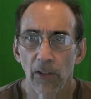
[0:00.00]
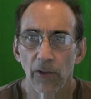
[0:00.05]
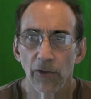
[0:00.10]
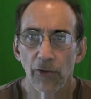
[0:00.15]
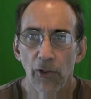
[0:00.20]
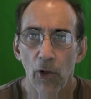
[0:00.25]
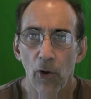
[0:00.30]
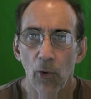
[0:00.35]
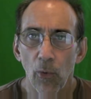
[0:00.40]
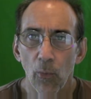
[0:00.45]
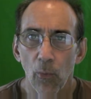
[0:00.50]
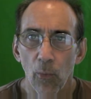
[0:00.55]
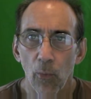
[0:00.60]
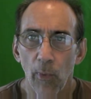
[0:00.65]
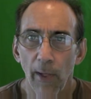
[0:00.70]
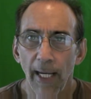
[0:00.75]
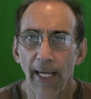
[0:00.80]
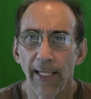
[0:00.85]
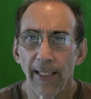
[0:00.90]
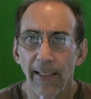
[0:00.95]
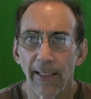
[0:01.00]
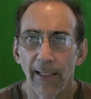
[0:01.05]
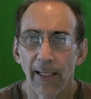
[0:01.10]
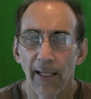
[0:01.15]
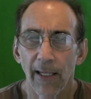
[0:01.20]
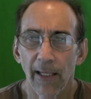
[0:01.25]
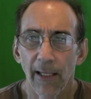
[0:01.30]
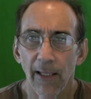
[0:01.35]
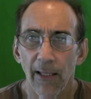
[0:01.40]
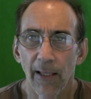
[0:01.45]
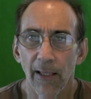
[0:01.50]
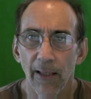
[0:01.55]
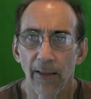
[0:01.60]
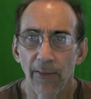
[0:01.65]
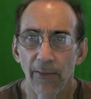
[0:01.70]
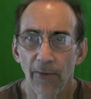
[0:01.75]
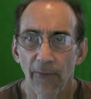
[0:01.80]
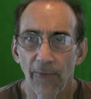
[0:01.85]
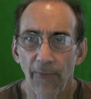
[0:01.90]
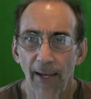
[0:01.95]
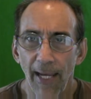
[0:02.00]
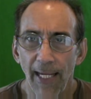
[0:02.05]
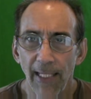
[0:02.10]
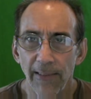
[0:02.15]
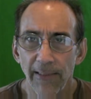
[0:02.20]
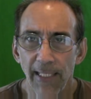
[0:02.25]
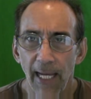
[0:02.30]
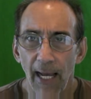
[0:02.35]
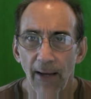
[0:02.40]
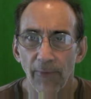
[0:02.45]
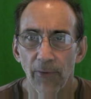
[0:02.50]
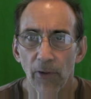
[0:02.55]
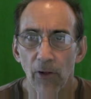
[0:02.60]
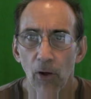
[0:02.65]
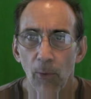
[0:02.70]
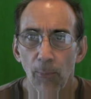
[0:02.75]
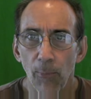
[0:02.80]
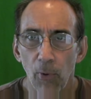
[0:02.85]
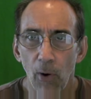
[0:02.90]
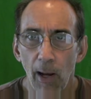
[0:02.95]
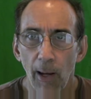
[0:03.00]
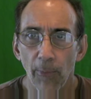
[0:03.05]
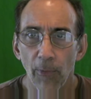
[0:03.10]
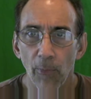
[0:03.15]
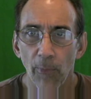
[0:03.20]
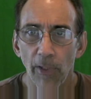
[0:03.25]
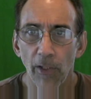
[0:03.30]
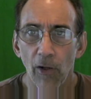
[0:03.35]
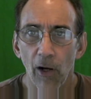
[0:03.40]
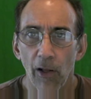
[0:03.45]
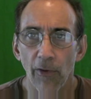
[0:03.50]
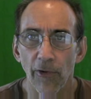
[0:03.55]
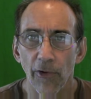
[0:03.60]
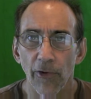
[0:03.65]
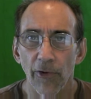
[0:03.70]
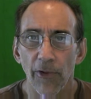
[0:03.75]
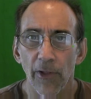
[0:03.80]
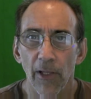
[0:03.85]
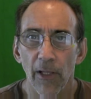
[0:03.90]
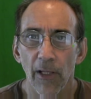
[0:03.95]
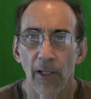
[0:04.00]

So when the veins have a problem, we call this